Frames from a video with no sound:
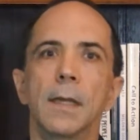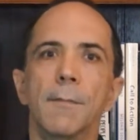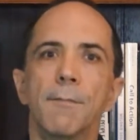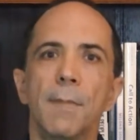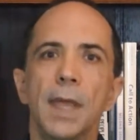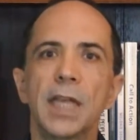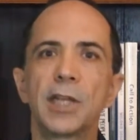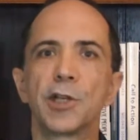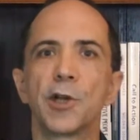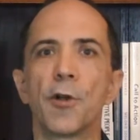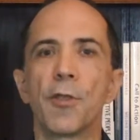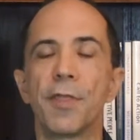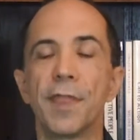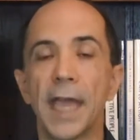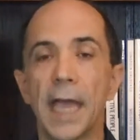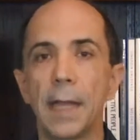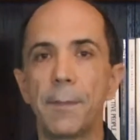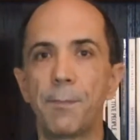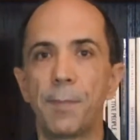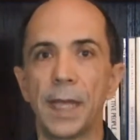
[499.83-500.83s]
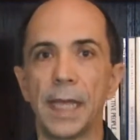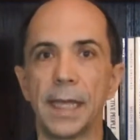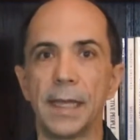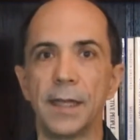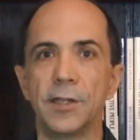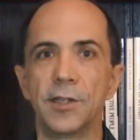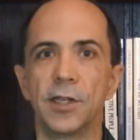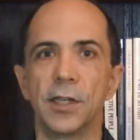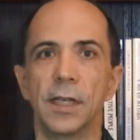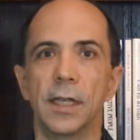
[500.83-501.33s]
Make sure that
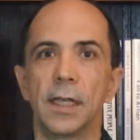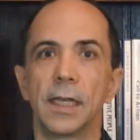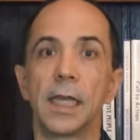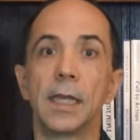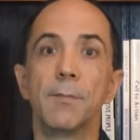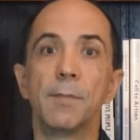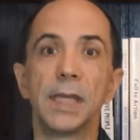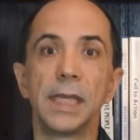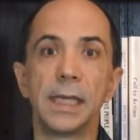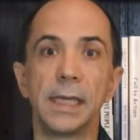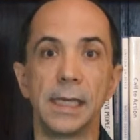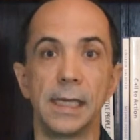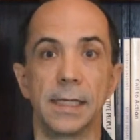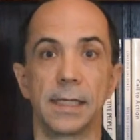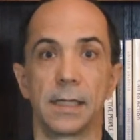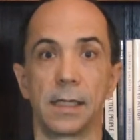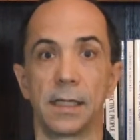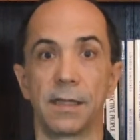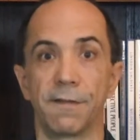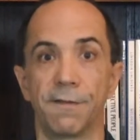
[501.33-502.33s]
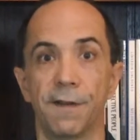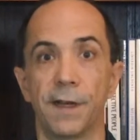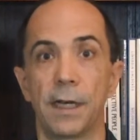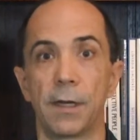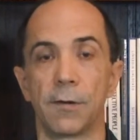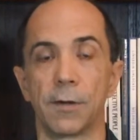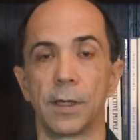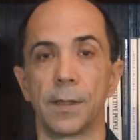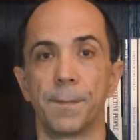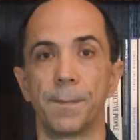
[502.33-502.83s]
page can be easily
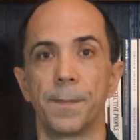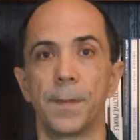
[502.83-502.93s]
found.